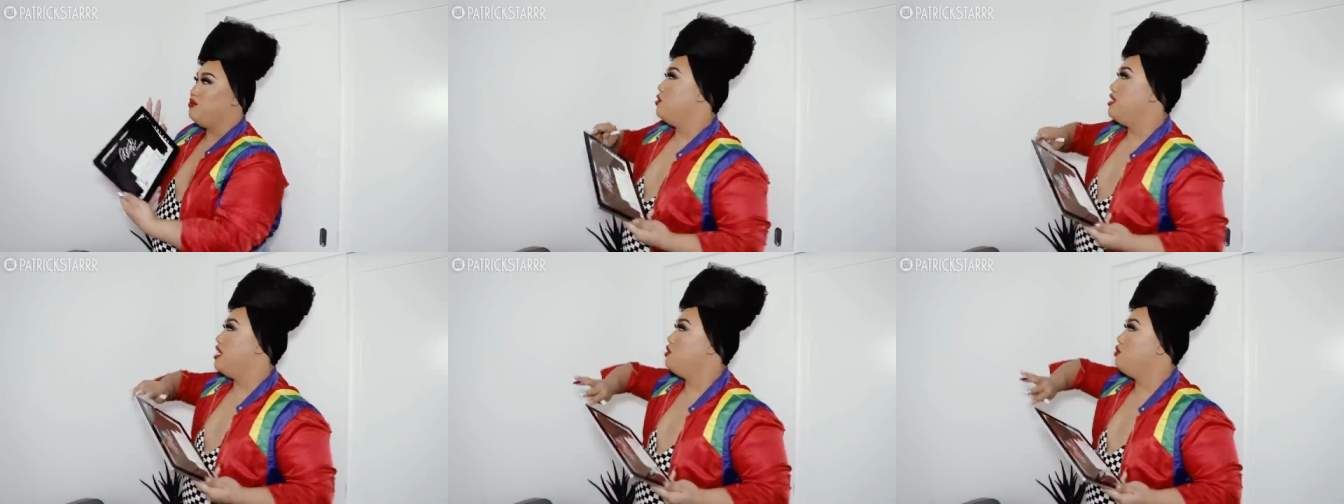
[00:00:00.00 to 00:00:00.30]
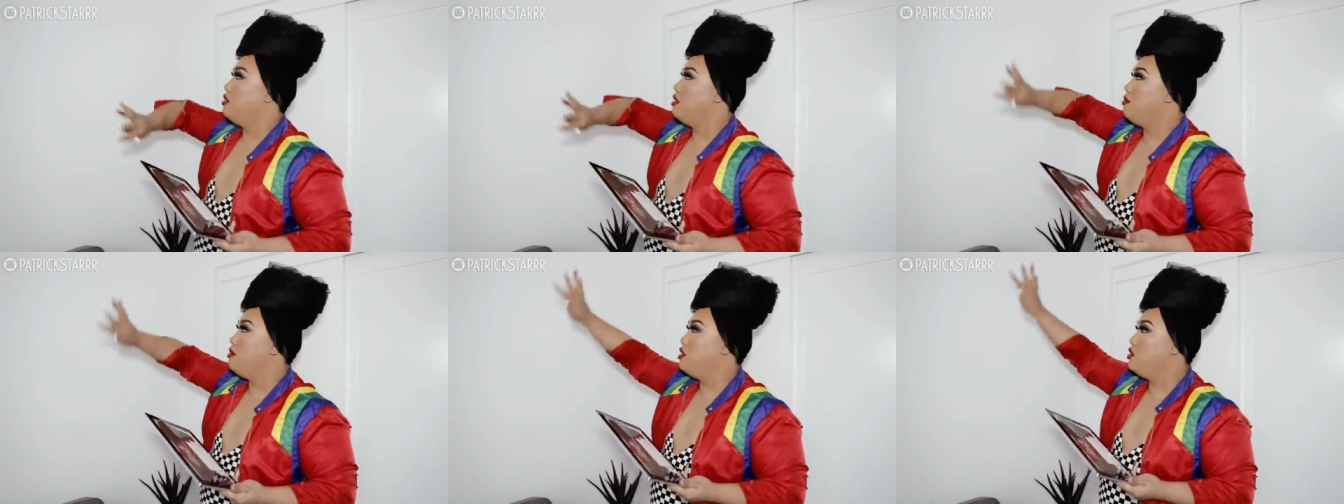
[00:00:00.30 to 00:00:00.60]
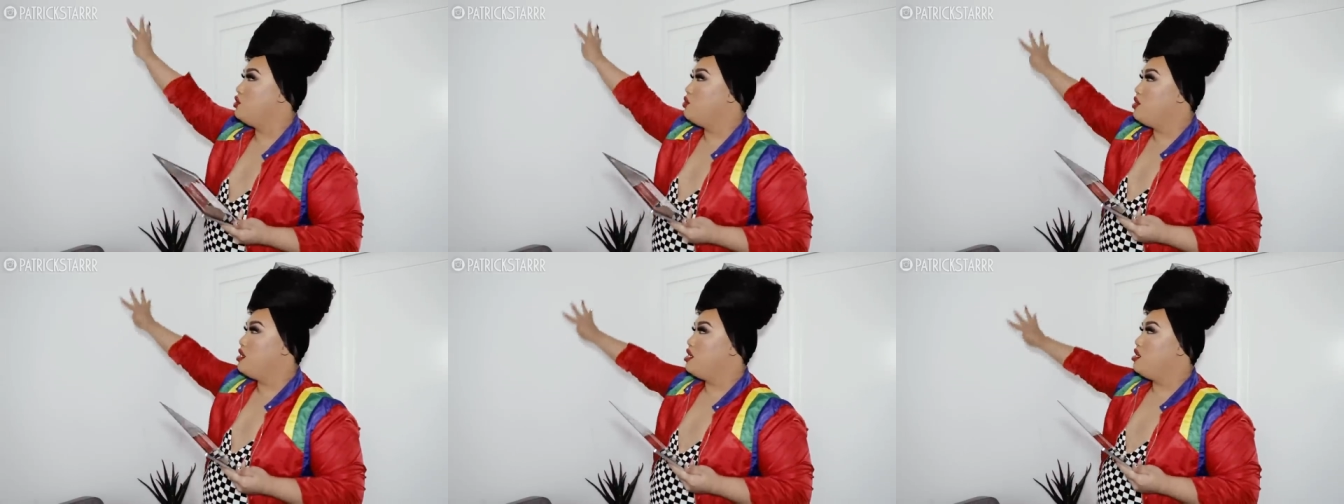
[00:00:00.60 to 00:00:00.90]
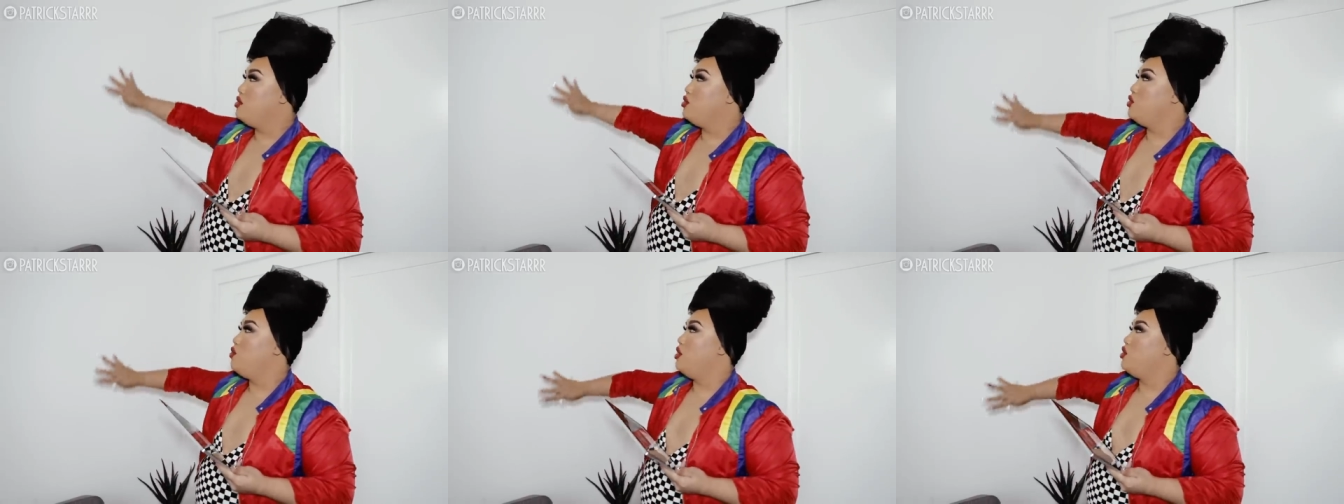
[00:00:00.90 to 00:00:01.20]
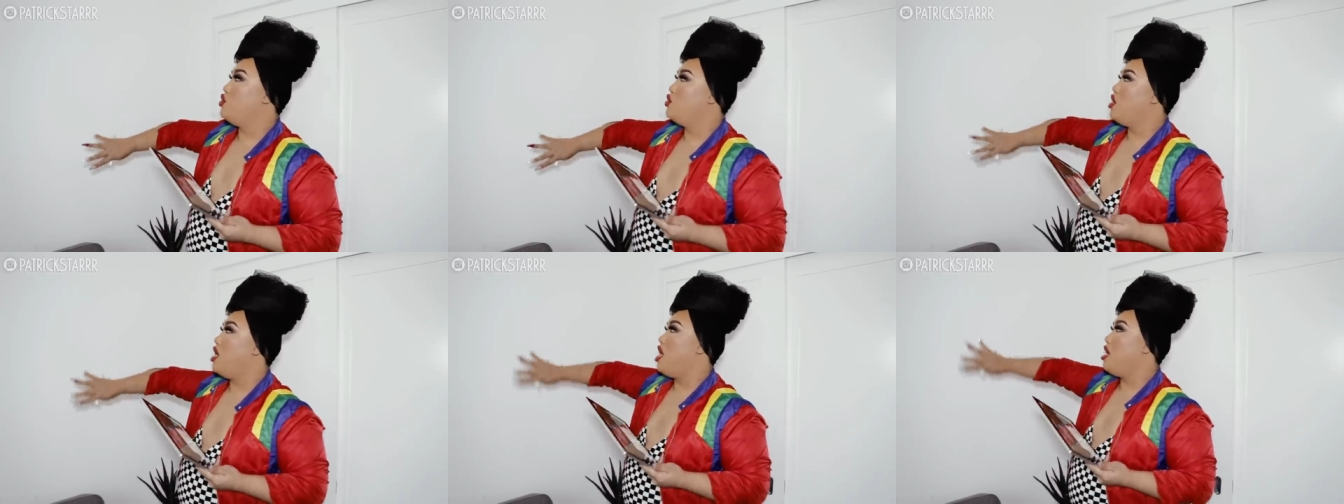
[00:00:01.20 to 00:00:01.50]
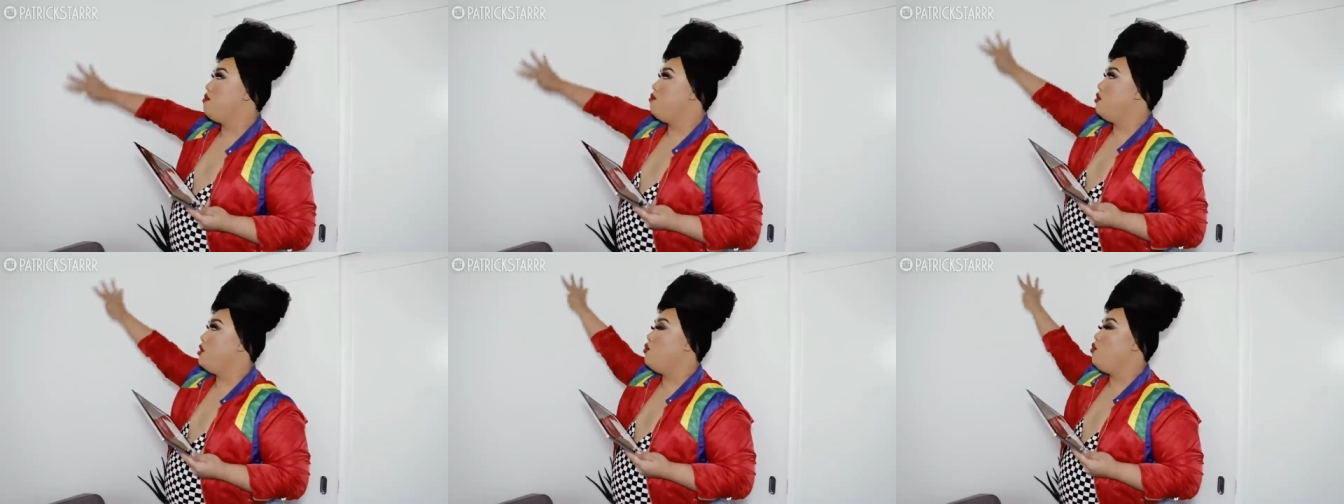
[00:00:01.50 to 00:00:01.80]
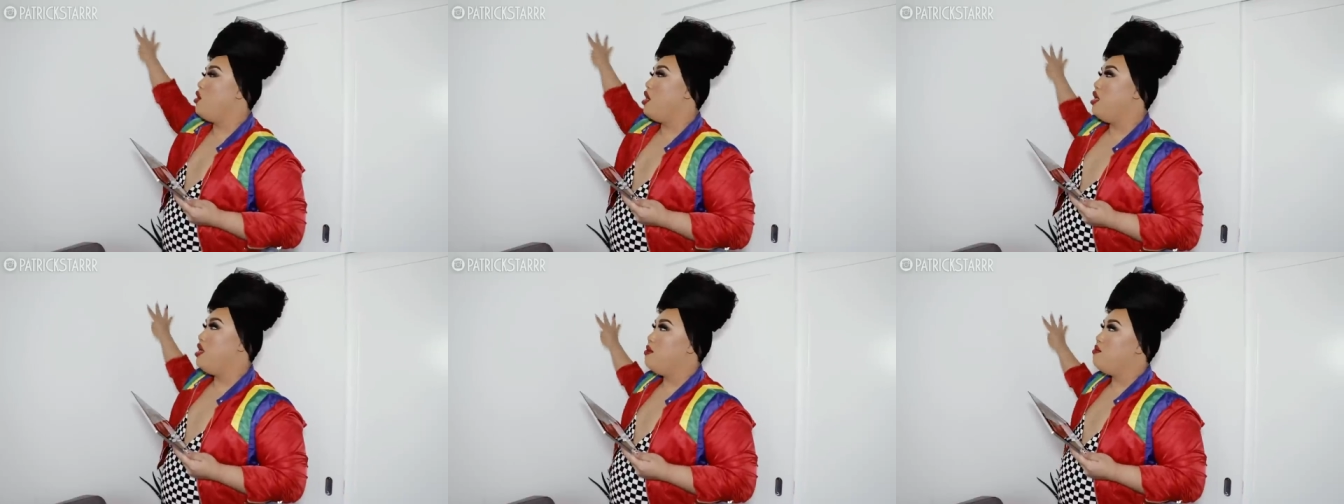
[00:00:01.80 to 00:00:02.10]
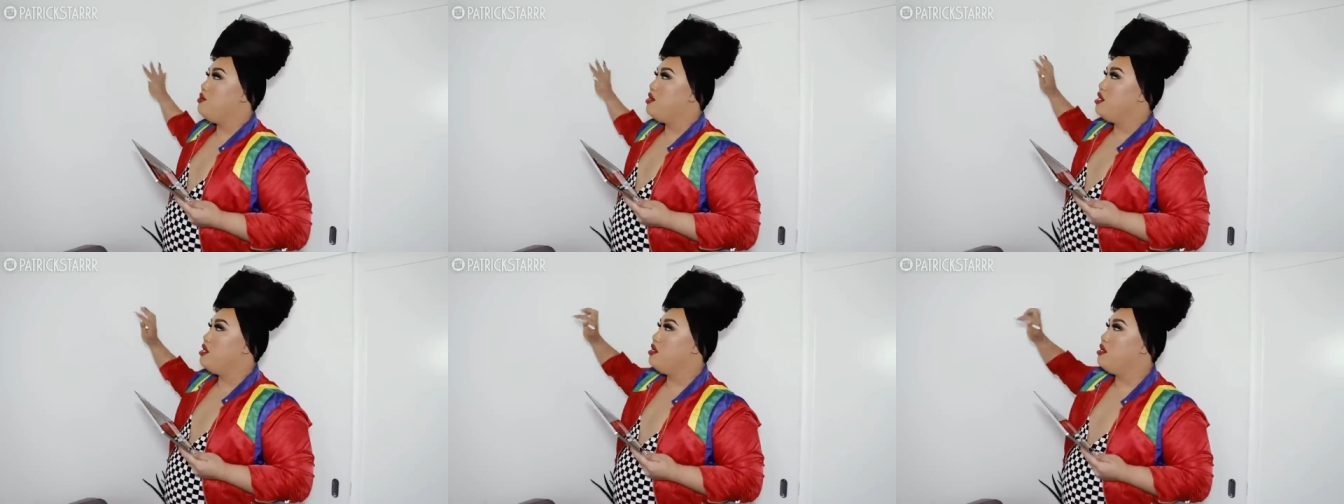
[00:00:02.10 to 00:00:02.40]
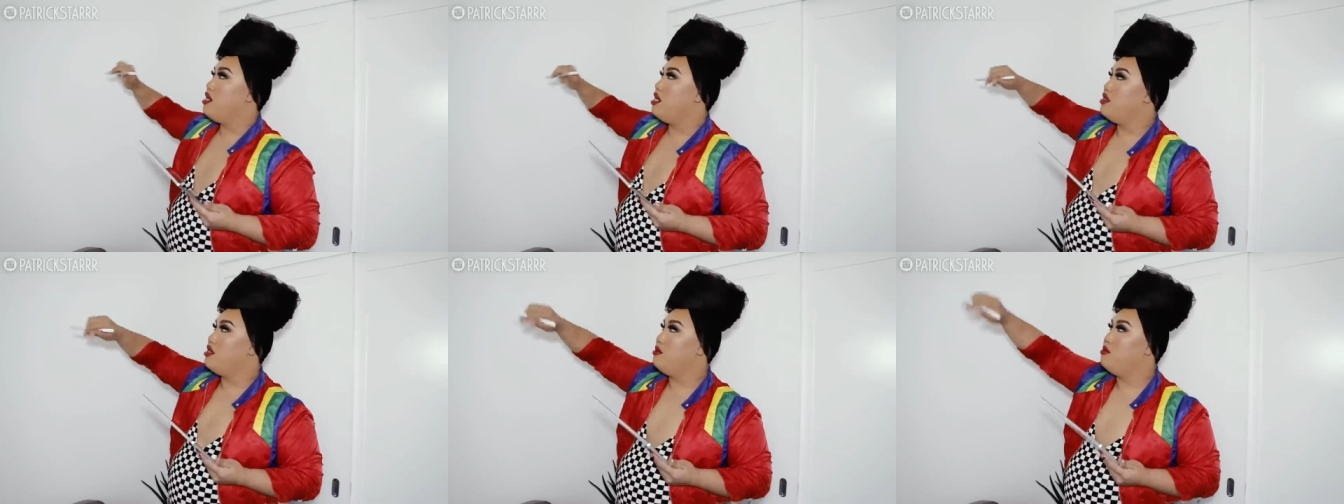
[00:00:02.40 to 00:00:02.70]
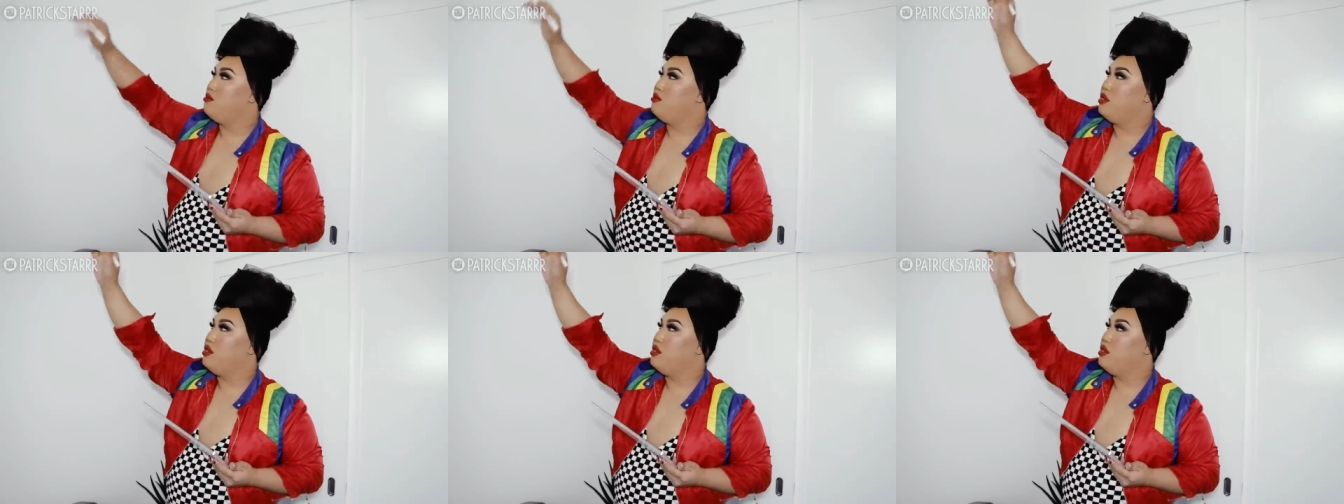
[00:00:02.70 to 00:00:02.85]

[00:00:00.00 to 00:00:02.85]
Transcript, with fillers: So that's what I'm gonna do here, do a chalkboard wall up here and then